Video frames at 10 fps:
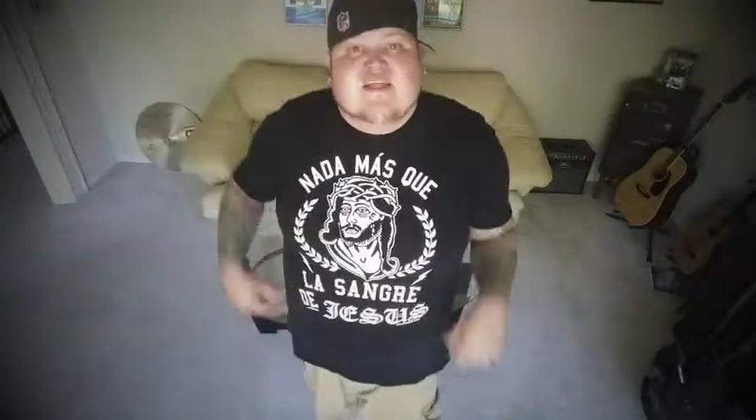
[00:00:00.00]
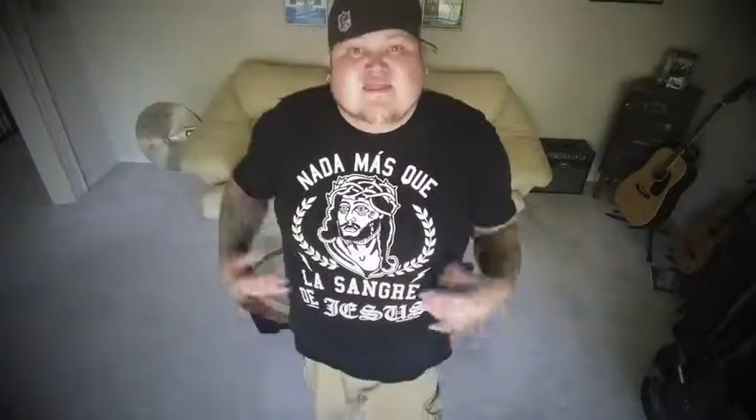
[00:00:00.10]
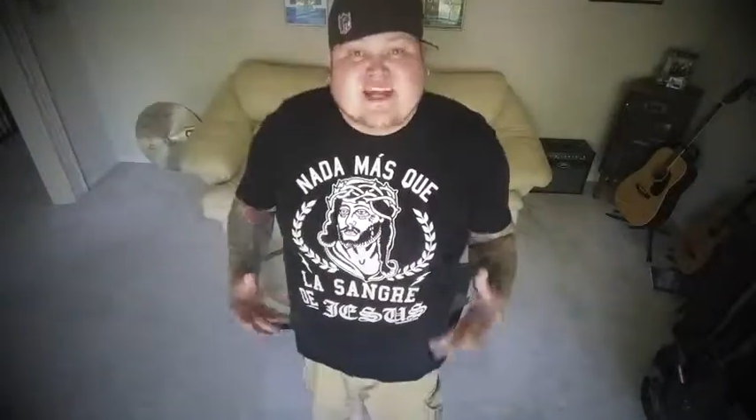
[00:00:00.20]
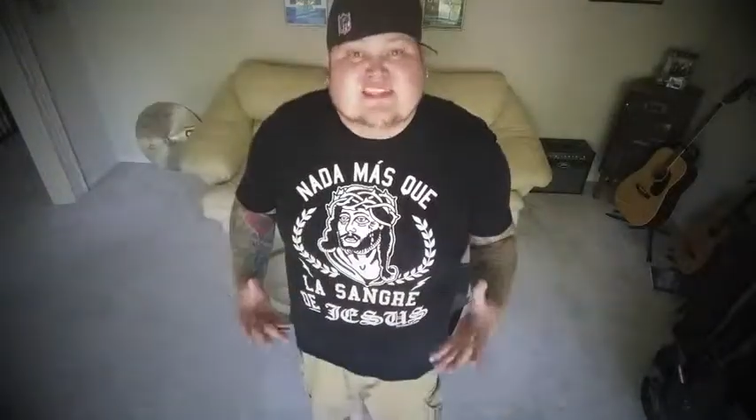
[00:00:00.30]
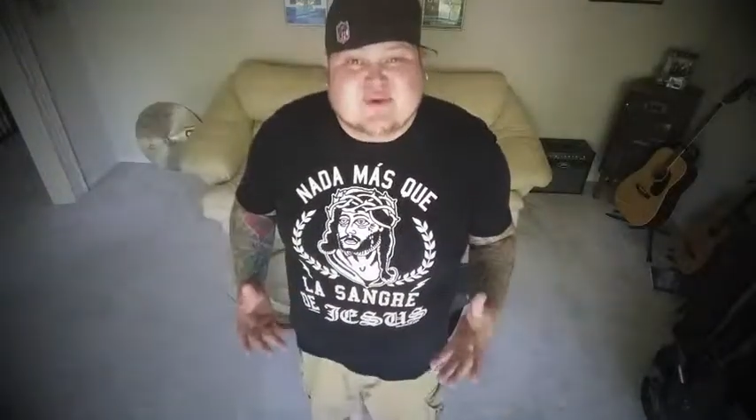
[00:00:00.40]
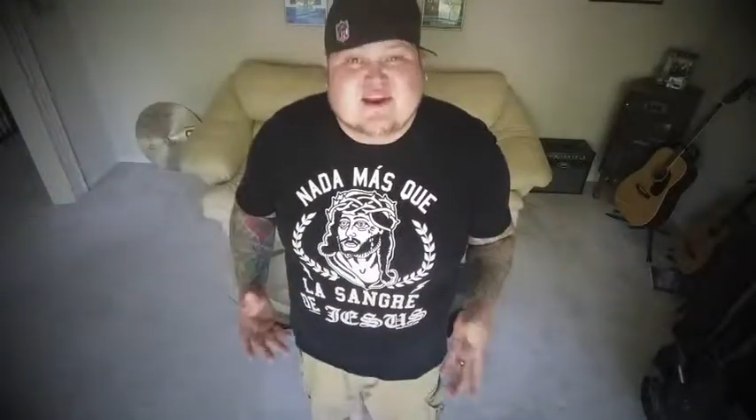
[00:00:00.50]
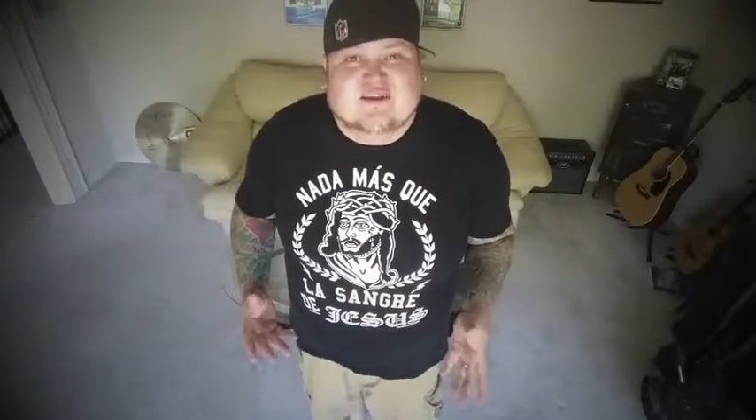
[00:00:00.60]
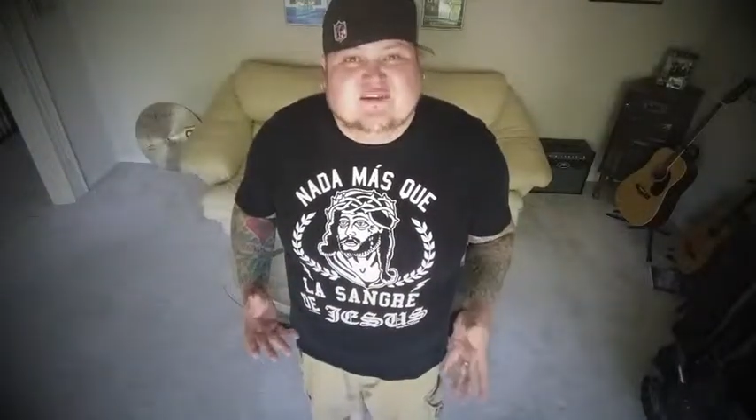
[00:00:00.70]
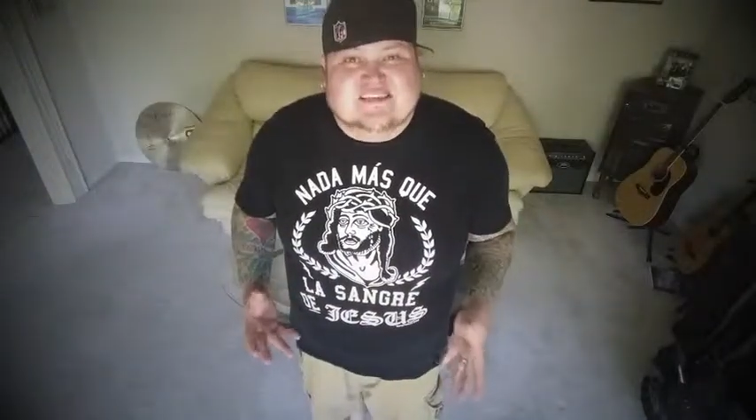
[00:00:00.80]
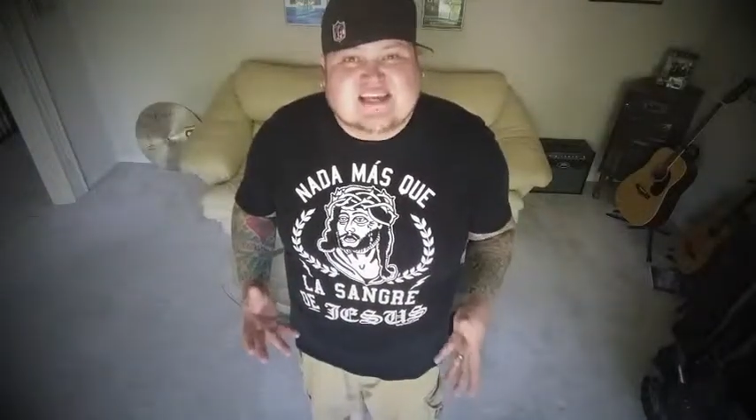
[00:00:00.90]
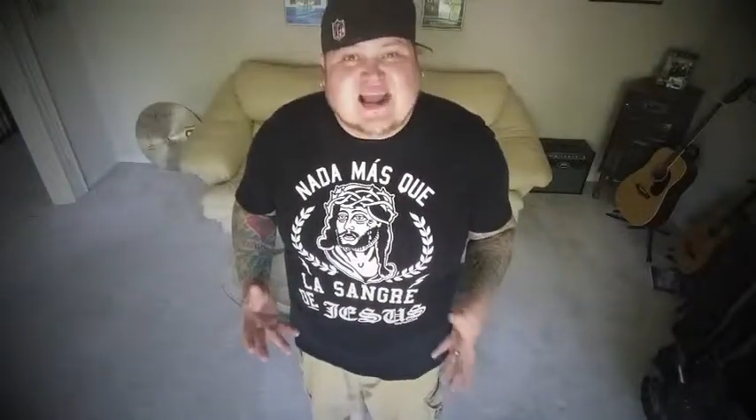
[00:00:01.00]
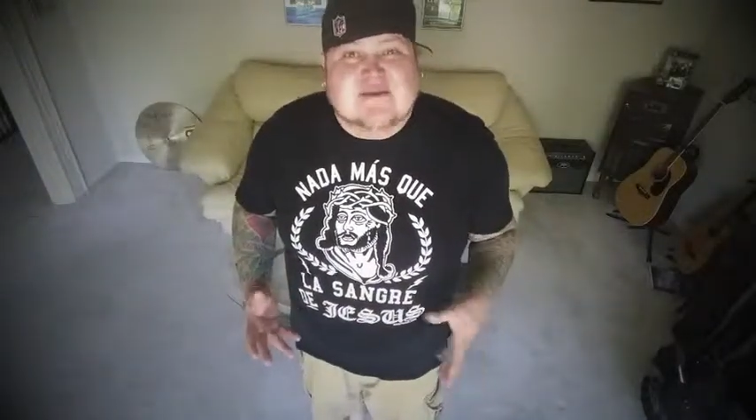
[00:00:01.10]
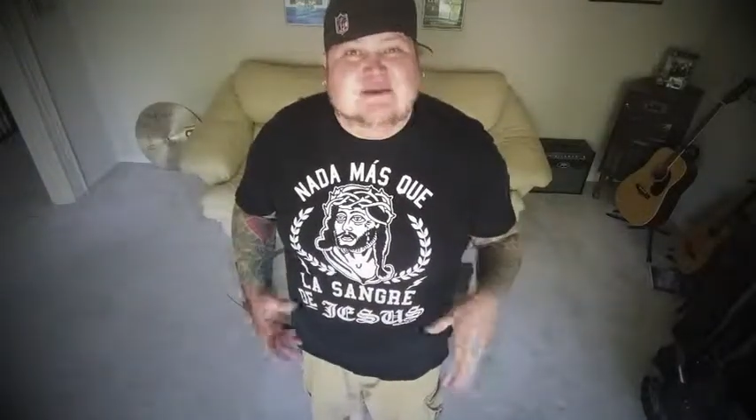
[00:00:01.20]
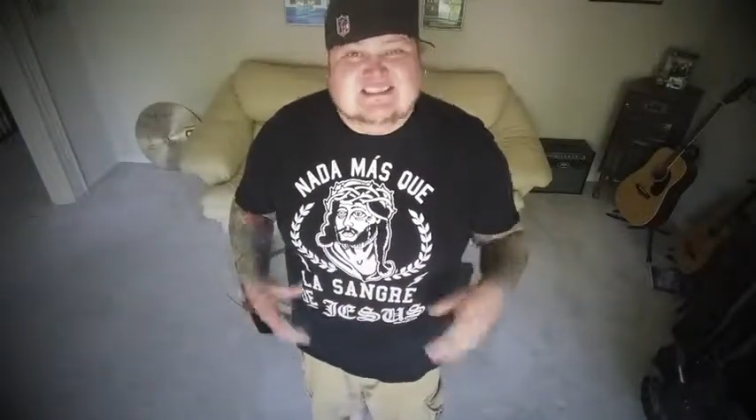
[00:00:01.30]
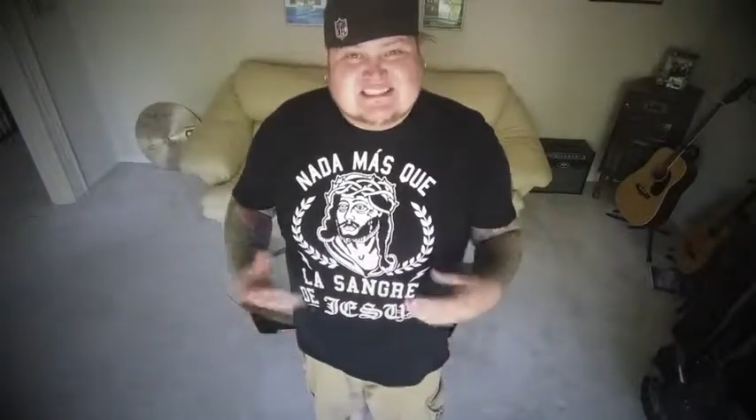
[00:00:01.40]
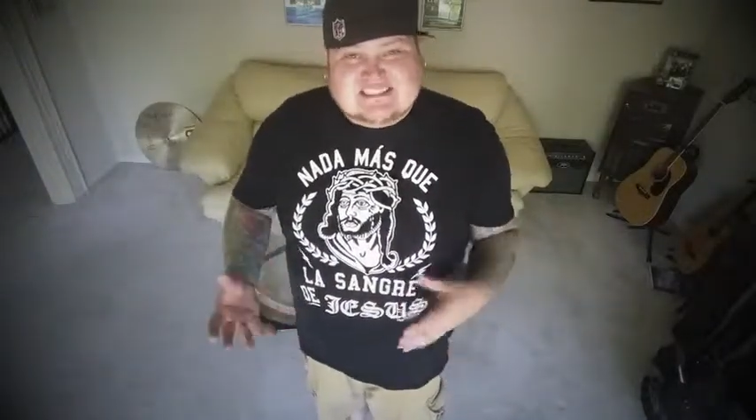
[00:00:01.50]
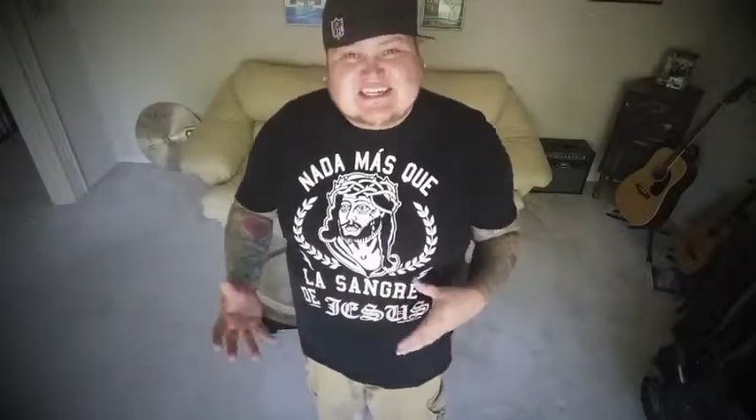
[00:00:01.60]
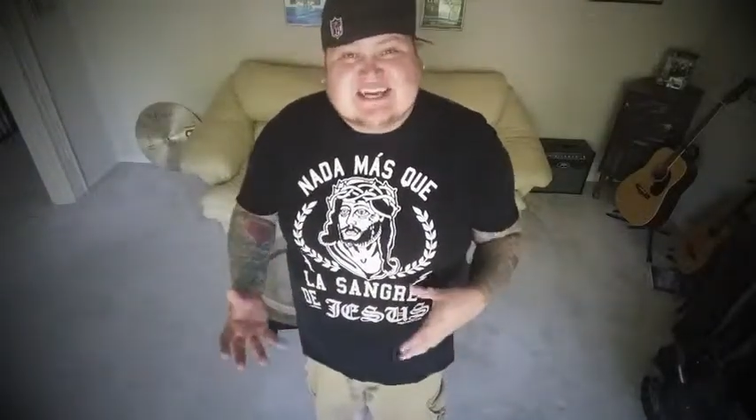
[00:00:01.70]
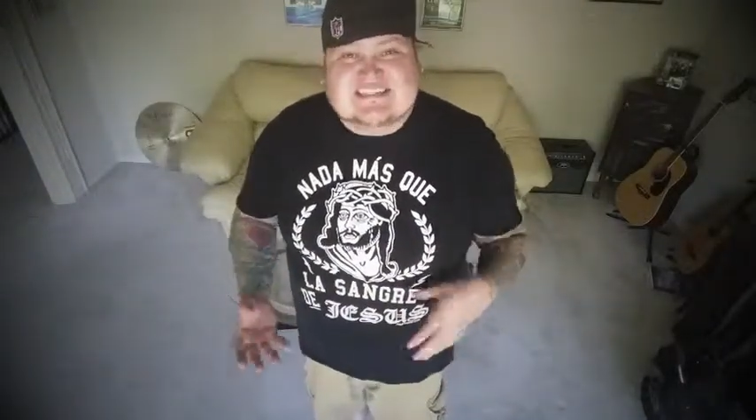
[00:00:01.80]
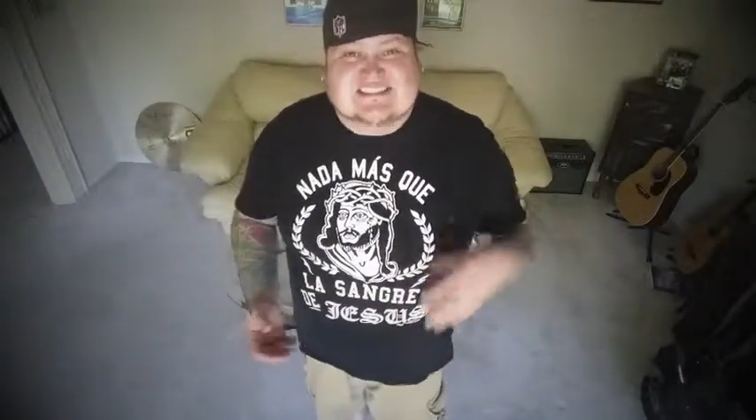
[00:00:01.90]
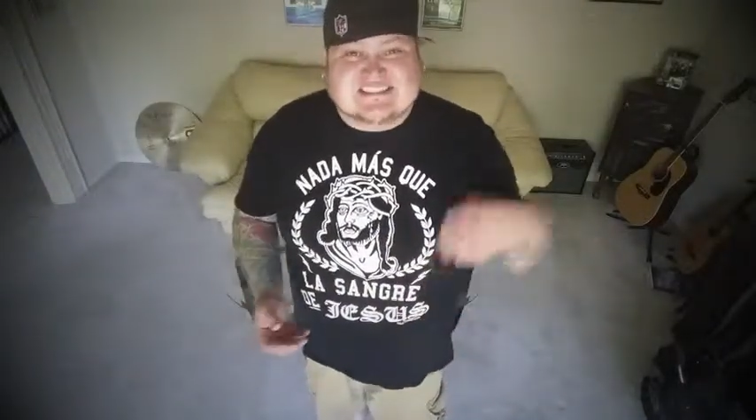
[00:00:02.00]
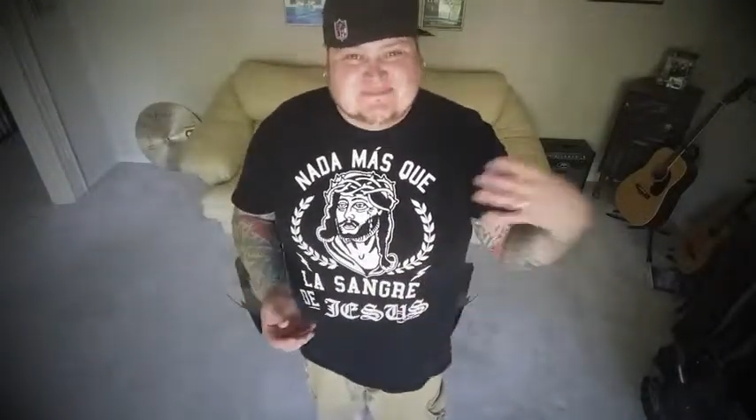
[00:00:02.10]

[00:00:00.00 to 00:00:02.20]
That's why over time we see changes